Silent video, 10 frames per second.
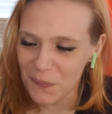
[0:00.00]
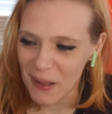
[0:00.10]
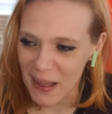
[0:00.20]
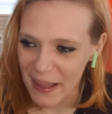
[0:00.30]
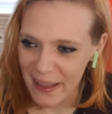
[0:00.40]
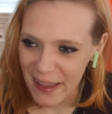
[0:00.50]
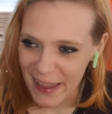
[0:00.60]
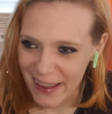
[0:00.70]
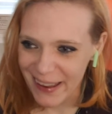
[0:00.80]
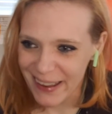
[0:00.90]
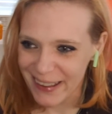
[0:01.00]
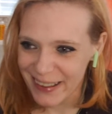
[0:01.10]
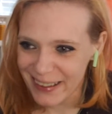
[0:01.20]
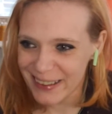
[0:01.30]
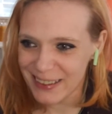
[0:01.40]
A
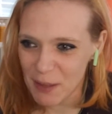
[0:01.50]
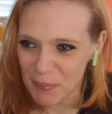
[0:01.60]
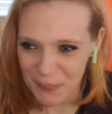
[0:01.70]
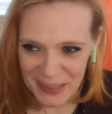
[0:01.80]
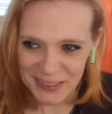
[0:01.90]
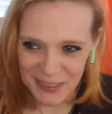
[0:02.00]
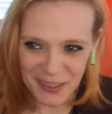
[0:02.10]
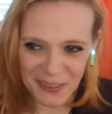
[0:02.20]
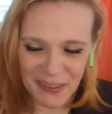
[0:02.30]
couple weeks ago,